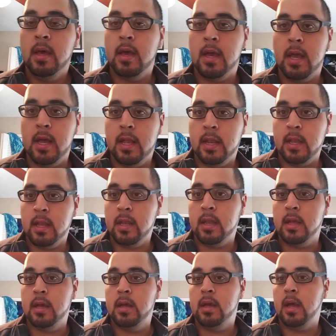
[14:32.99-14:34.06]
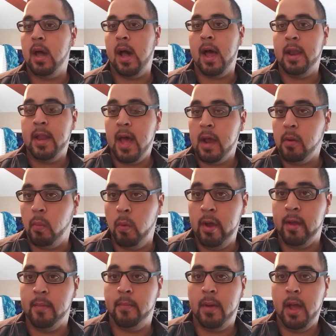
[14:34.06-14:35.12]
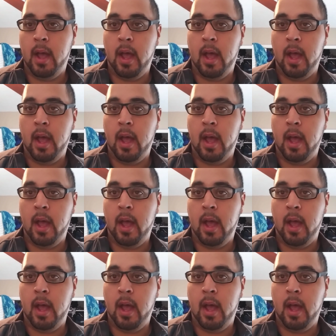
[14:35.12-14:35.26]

And I'm not a wimp.